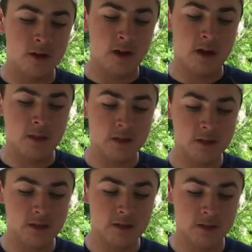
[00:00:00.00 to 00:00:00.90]
And in
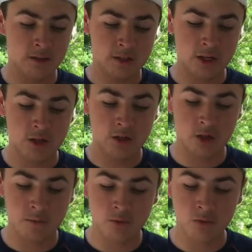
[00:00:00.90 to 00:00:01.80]
this section
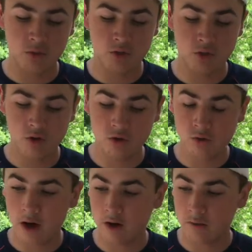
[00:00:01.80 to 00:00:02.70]
I'm going to show you
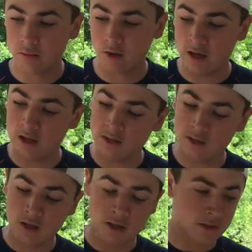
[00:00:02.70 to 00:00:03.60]
how to plant
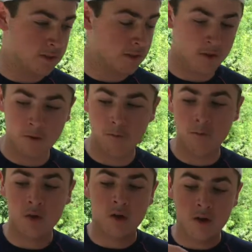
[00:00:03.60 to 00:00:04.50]

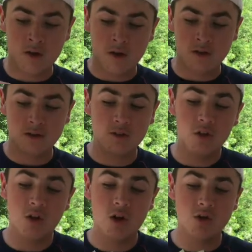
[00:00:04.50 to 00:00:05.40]
some
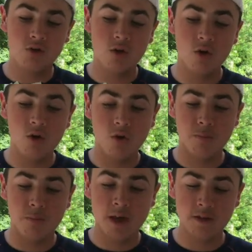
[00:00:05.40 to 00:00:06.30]
cilantro,
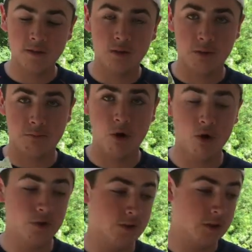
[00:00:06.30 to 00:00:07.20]
basil, and
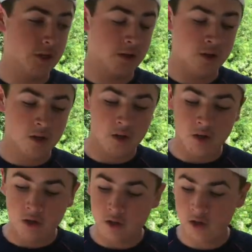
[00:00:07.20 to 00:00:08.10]
parsley.
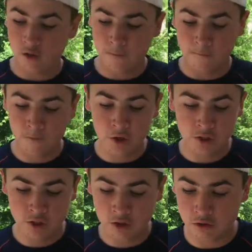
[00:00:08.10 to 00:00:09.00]
So the
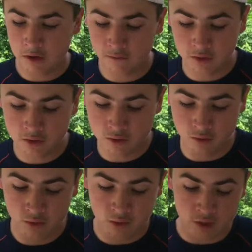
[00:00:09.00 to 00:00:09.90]
first thing you have to
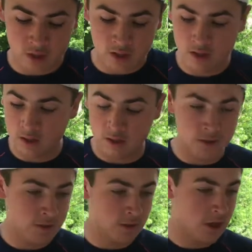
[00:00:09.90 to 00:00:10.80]
do
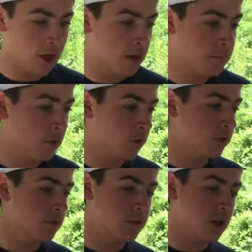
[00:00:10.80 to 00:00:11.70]
is I'm going
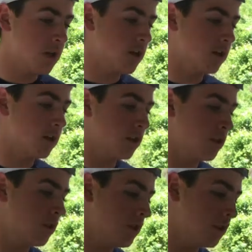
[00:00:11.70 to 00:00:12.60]
to take
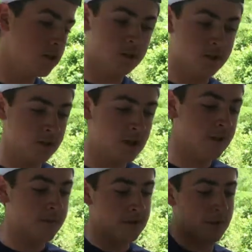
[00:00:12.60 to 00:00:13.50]
this
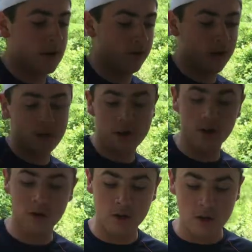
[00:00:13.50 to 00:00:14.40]
safety pin right
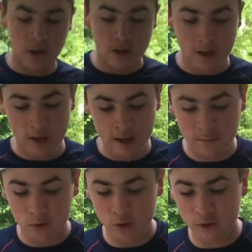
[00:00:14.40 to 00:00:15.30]
here, and I
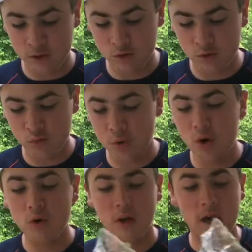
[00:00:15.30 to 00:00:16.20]
am going to
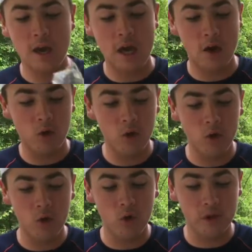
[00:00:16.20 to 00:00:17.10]
poke a
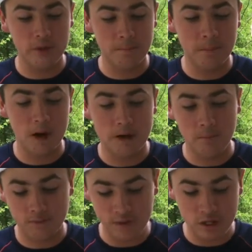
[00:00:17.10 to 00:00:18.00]
hole in the bottom
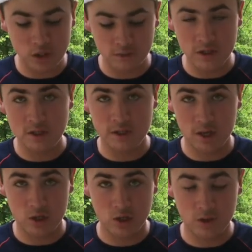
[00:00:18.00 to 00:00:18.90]
of each of these
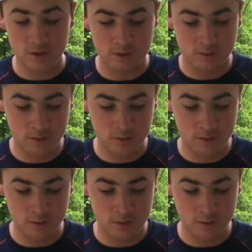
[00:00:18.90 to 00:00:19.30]
sections.